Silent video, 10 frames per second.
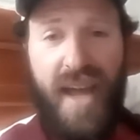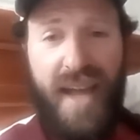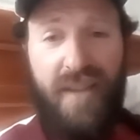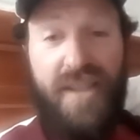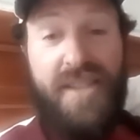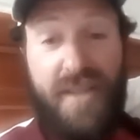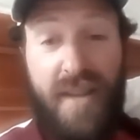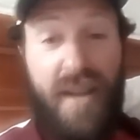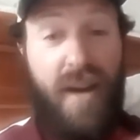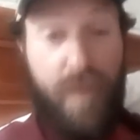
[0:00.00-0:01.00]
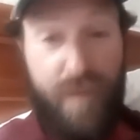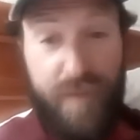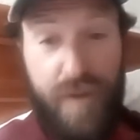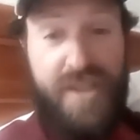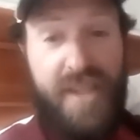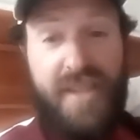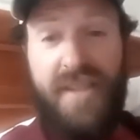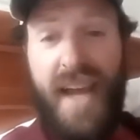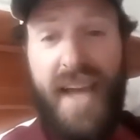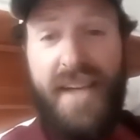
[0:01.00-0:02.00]
At least, you know, the first
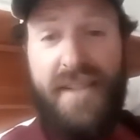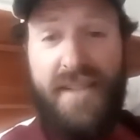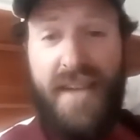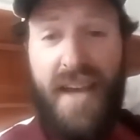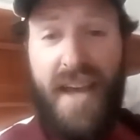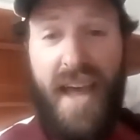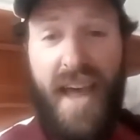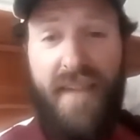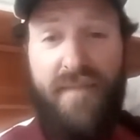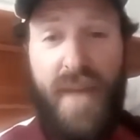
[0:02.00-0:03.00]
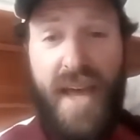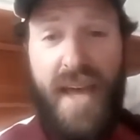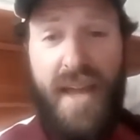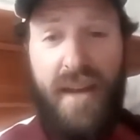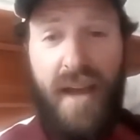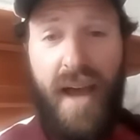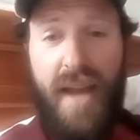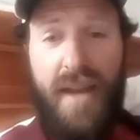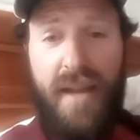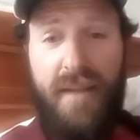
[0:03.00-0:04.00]
sixty days have been
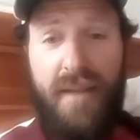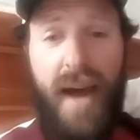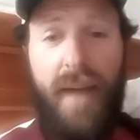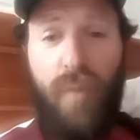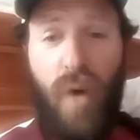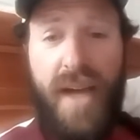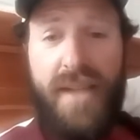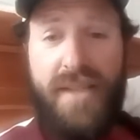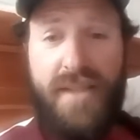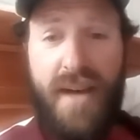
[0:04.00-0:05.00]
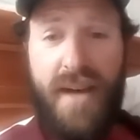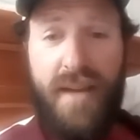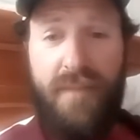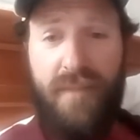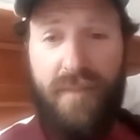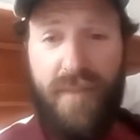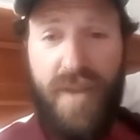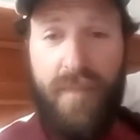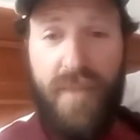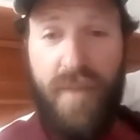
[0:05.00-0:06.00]
kind of time-wise the,
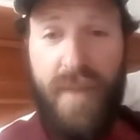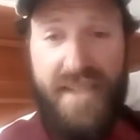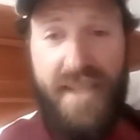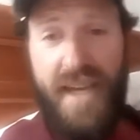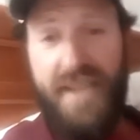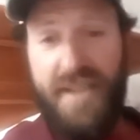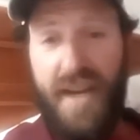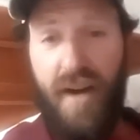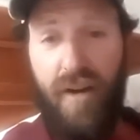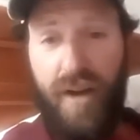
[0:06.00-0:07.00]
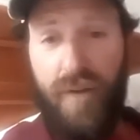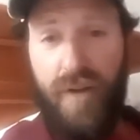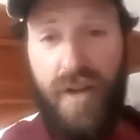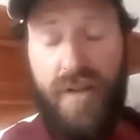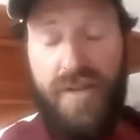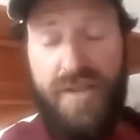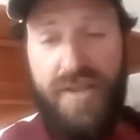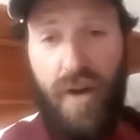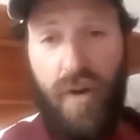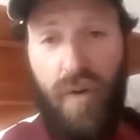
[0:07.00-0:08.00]
the, the best case scenario.
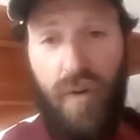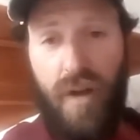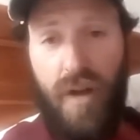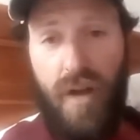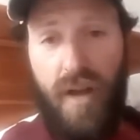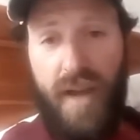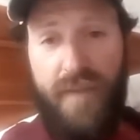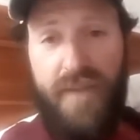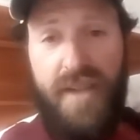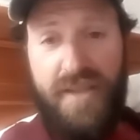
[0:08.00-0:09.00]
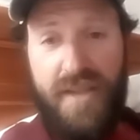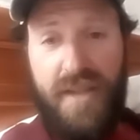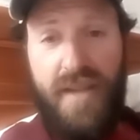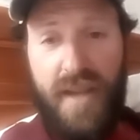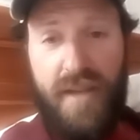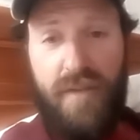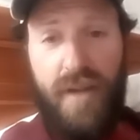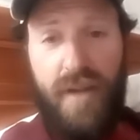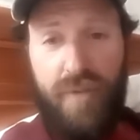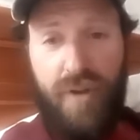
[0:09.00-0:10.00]
So if things continue
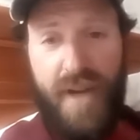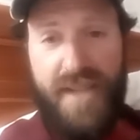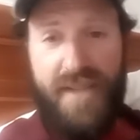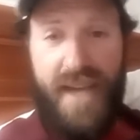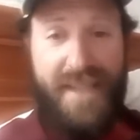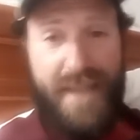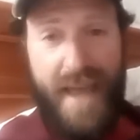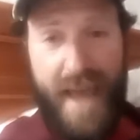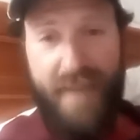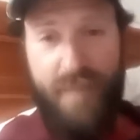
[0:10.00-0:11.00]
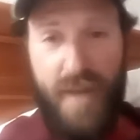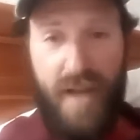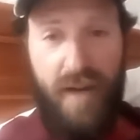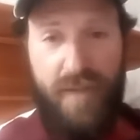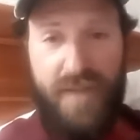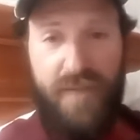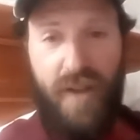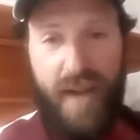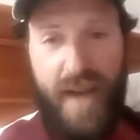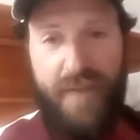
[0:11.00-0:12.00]
to progress as they have been, I always feel
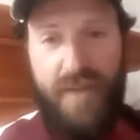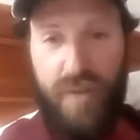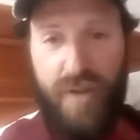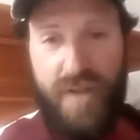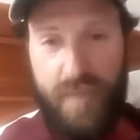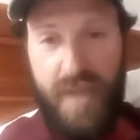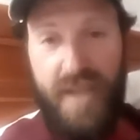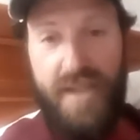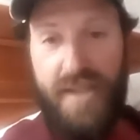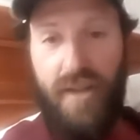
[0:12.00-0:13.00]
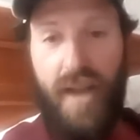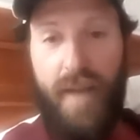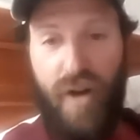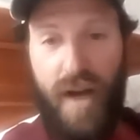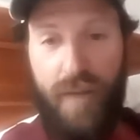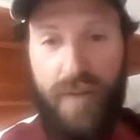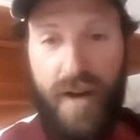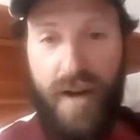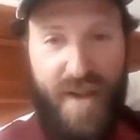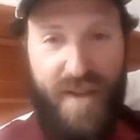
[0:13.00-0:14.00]
like I have to put this big disclaimer out
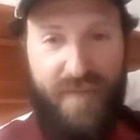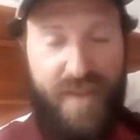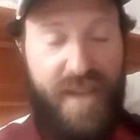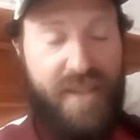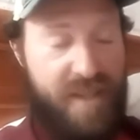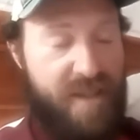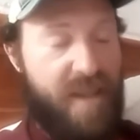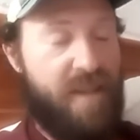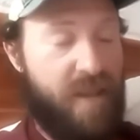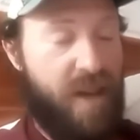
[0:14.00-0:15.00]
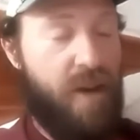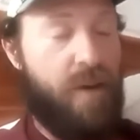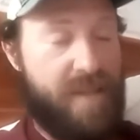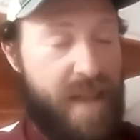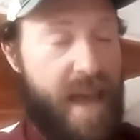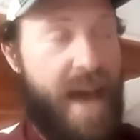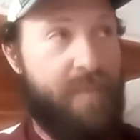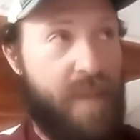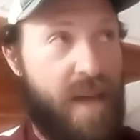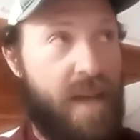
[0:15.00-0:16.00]
there. If things continue to go as they
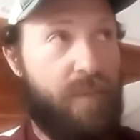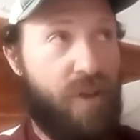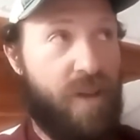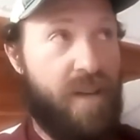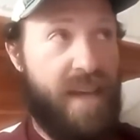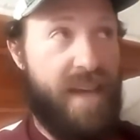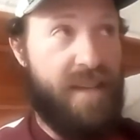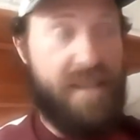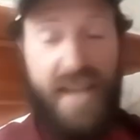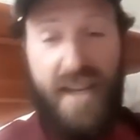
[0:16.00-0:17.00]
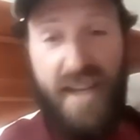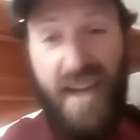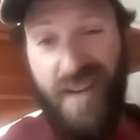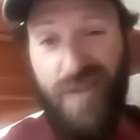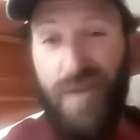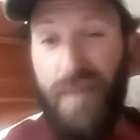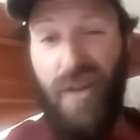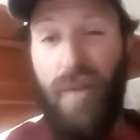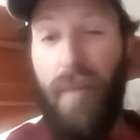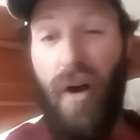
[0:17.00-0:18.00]
have been, I'm looking to get into San Diego in the
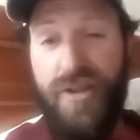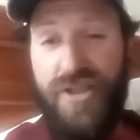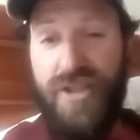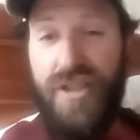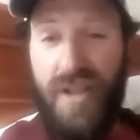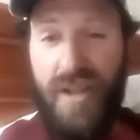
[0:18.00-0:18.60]
middle of March.